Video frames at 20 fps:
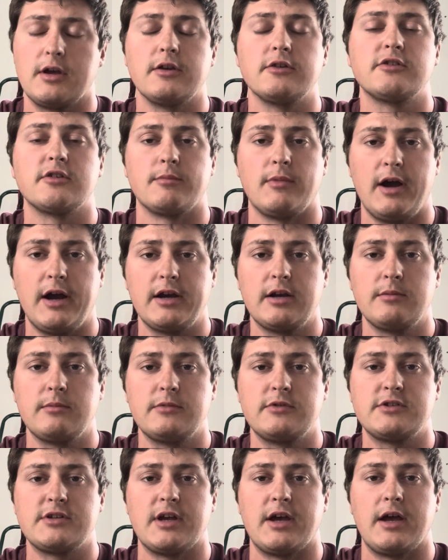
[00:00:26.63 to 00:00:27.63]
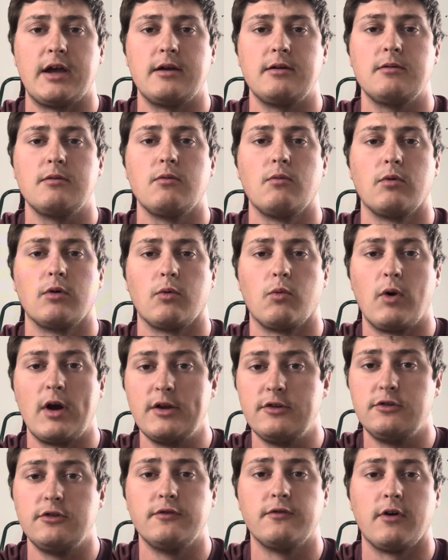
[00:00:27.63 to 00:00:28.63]
some items that were
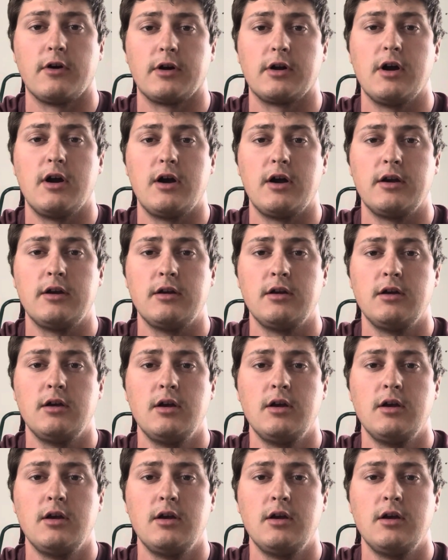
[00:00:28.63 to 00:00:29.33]
way too far gone,